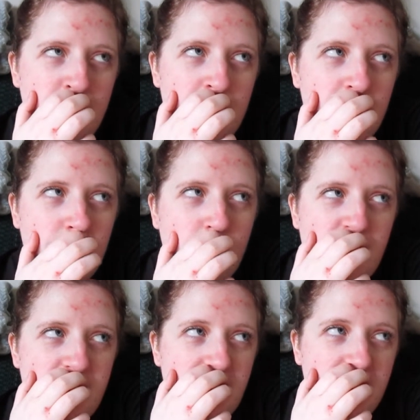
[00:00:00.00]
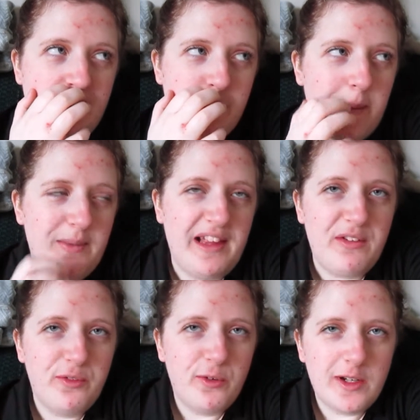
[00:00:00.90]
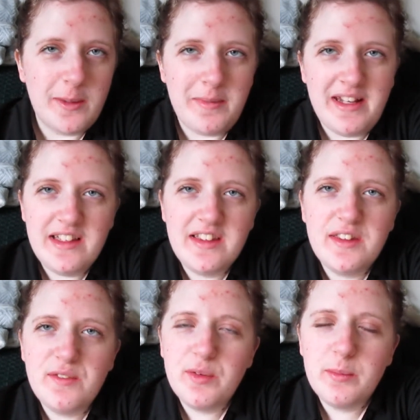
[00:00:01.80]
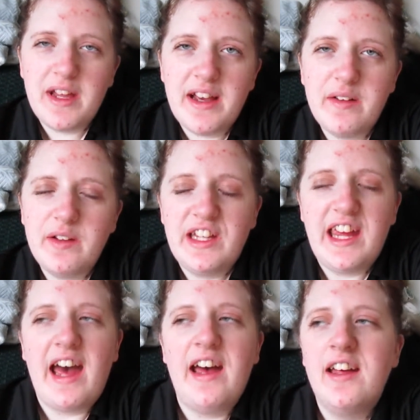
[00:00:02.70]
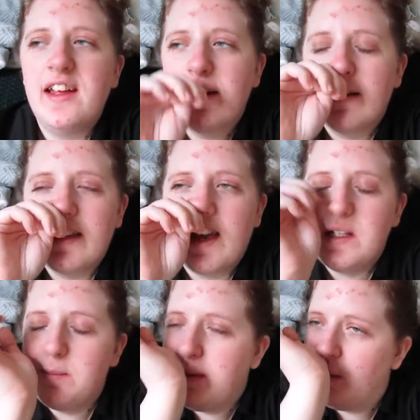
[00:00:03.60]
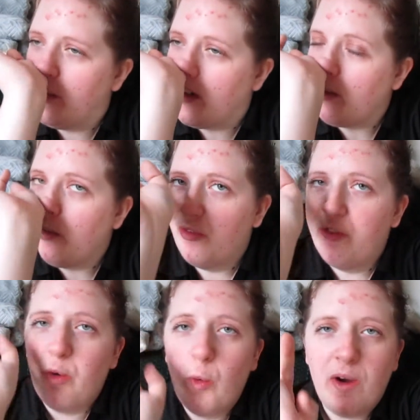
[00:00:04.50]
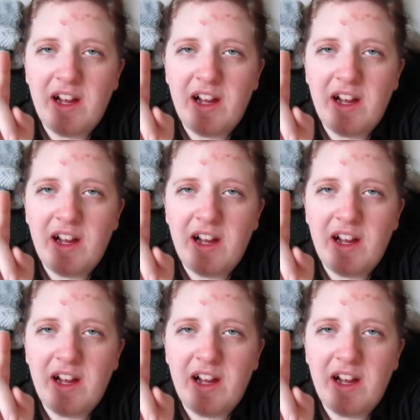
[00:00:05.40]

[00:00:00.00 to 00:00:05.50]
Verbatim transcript: uh, what was it? Probably like 40 minutes from now. Yeah. Because I had to be at work before